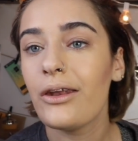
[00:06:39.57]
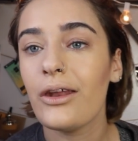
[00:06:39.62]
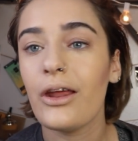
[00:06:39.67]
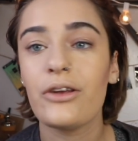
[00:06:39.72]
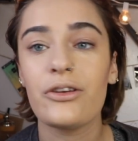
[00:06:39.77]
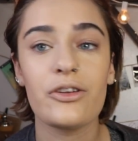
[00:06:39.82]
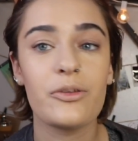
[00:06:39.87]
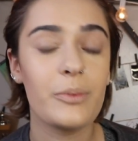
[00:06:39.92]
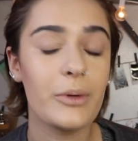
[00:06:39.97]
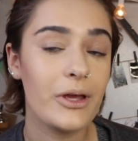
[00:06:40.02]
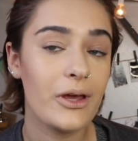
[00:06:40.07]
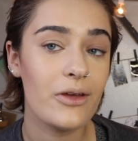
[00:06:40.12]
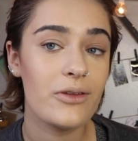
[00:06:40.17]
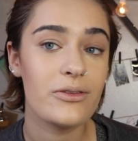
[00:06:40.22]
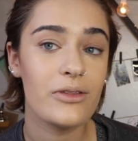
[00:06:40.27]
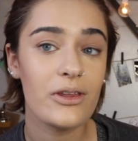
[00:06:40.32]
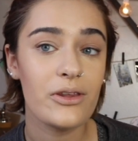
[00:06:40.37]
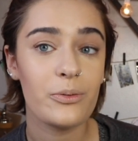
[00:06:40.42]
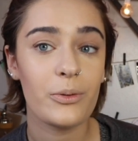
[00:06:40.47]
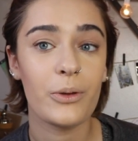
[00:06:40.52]
Not just
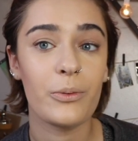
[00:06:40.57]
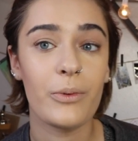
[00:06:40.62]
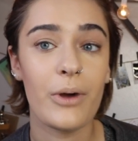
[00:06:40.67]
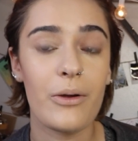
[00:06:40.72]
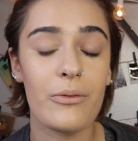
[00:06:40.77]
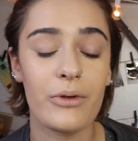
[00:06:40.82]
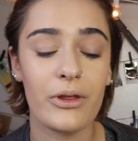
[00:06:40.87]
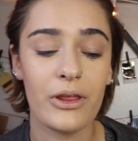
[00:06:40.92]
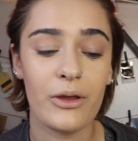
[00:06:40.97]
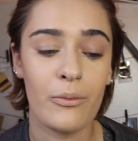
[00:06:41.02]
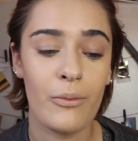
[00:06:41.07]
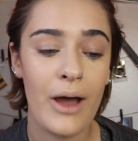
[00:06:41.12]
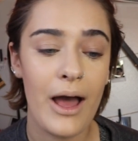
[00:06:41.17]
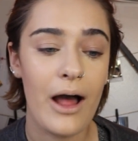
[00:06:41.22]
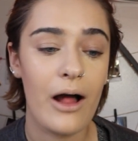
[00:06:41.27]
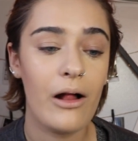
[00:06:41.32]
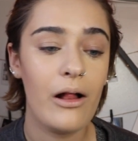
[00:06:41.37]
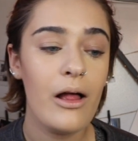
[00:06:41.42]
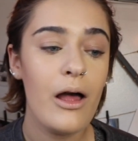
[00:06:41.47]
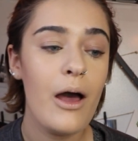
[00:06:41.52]
because this one went really
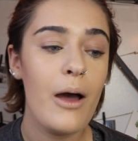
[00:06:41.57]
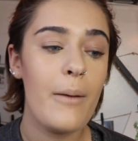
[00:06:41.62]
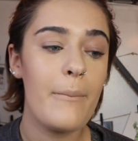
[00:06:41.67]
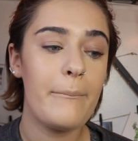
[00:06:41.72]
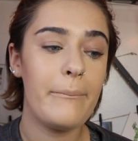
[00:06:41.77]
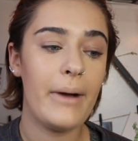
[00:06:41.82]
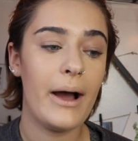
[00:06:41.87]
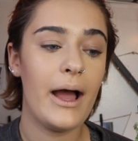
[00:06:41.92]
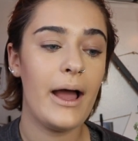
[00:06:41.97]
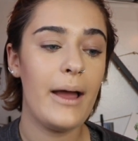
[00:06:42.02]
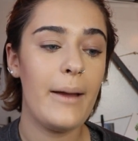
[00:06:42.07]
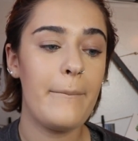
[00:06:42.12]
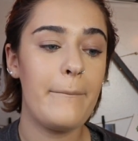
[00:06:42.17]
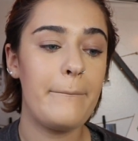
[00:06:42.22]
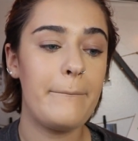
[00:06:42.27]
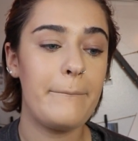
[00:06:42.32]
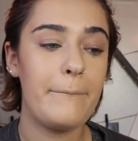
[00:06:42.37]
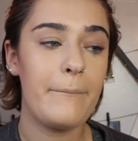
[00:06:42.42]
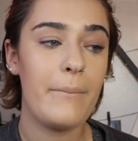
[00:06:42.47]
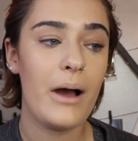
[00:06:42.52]
well, but
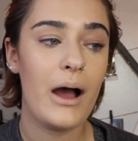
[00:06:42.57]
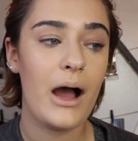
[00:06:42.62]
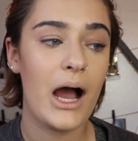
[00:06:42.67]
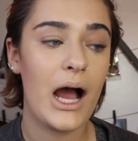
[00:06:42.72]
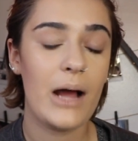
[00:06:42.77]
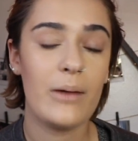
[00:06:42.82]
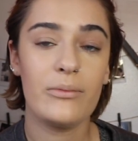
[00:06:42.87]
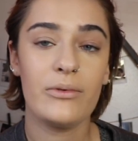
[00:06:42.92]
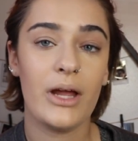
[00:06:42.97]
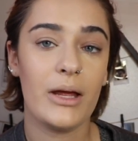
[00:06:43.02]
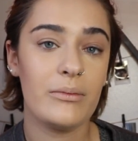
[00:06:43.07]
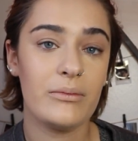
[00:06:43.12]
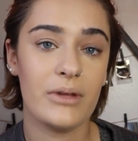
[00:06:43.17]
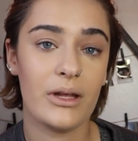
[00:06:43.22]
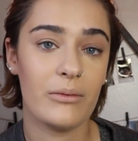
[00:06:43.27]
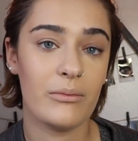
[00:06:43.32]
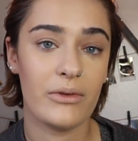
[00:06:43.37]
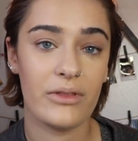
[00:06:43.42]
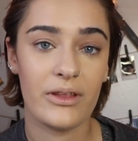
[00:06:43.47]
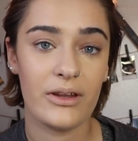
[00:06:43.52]
I'm
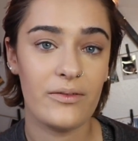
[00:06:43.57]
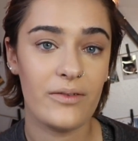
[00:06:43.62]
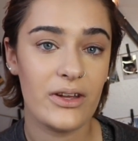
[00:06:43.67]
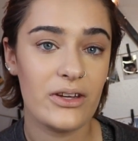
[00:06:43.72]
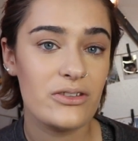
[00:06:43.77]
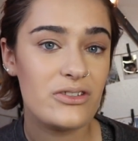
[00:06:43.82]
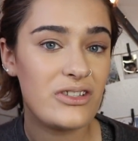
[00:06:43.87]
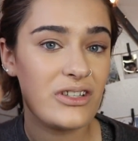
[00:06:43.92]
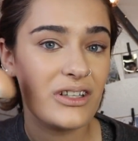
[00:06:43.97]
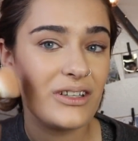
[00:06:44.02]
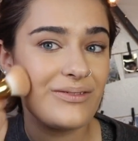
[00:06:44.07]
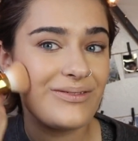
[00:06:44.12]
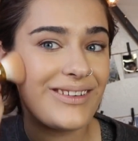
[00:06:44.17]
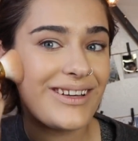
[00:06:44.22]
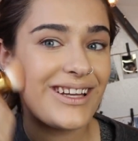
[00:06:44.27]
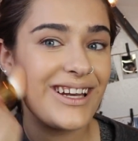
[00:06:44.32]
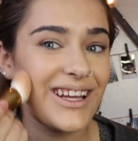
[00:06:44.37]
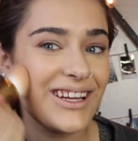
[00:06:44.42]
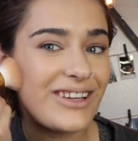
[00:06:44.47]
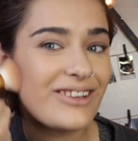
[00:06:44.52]
done with adventure
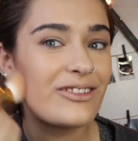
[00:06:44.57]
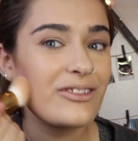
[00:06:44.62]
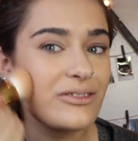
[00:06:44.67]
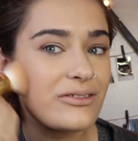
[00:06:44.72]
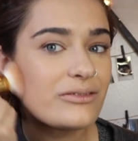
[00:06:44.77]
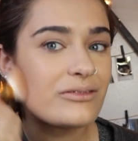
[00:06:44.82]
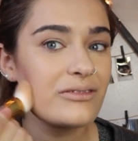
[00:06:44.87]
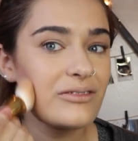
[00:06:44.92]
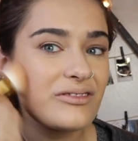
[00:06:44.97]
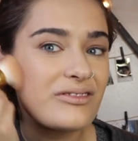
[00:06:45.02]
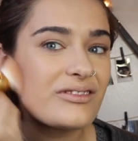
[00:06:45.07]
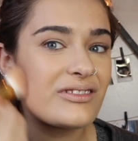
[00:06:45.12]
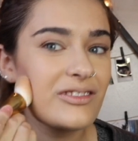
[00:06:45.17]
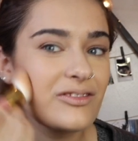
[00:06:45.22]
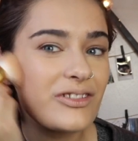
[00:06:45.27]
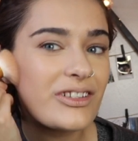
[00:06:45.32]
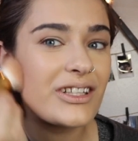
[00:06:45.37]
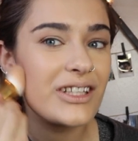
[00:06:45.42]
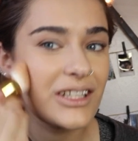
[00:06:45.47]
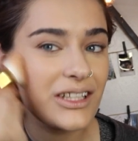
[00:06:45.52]
and I don't
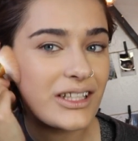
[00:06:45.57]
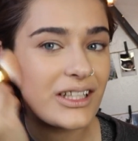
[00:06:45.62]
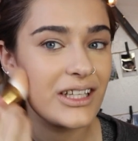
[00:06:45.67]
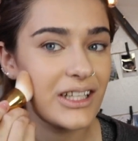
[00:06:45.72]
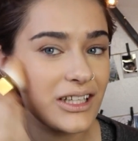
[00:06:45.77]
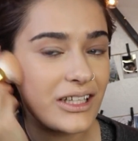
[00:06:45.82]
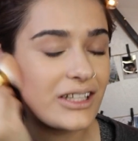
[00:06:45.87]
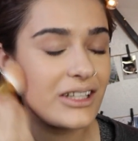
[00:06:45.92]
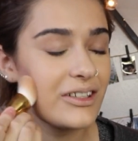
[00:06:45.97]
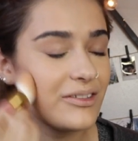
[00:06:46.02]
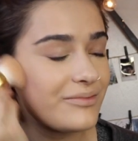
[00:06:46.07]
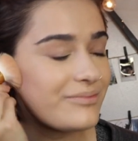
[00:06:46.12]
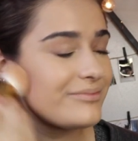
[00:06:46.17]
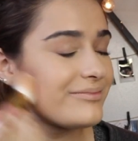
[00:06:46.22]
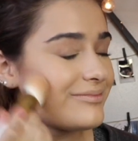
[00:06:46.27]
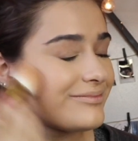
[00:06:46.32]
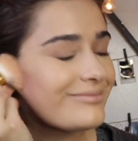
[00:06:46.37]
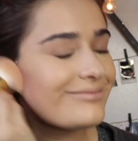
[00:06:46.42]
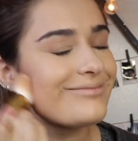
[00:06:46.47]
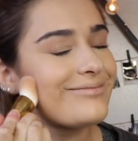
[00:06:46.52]
really need
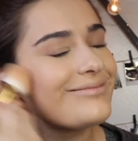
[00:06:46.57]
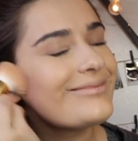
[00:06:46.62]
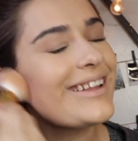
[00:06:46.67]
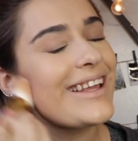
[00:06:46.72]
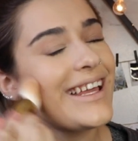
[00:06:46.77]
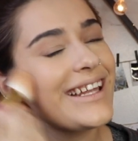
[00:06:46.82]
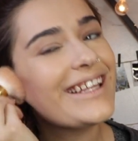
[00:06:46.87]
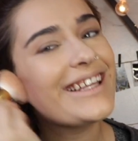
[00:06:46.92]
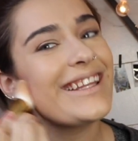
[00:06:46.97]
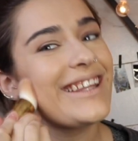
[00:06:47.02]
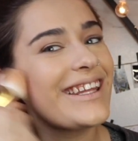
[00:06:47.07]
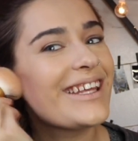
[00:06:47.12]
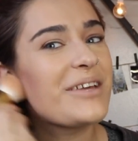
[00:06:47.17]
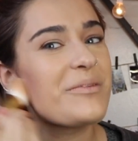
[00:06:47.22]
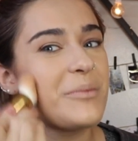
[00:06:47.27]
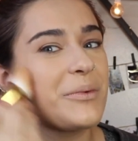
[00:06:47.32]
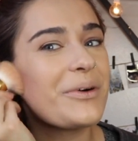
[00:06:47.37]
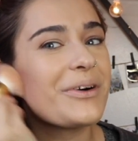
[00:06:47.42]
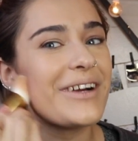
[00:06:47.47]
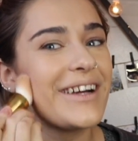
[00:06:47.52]

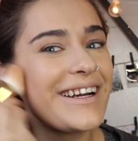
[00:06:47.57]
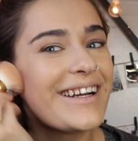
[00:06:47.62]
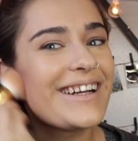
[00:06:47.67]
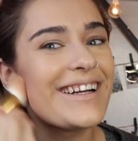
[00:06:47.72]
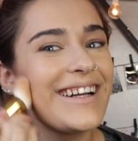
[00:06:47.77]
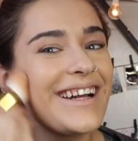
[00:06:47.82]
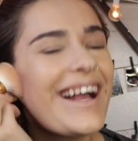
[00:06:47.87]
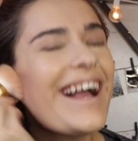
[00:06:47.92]
anything more.